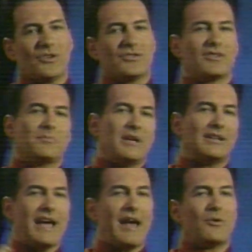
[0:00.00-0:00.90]
and just be
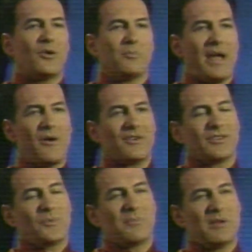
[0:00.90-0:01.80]
Tyrone Power.
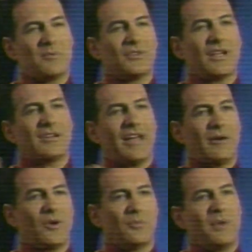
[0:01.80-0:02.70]
So when people say
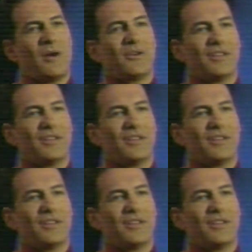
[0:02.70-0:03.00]
Tyrone Power,